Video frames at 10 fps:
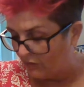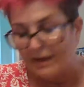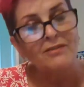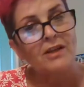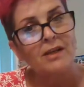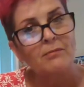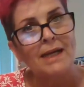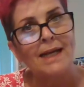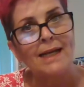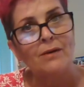I'll have to keep my
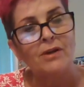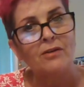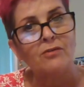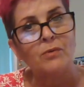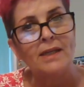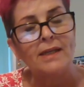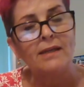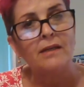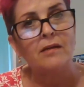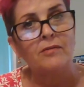eye out next
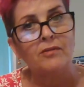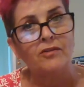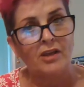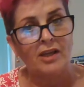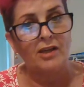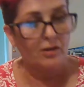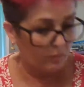week and see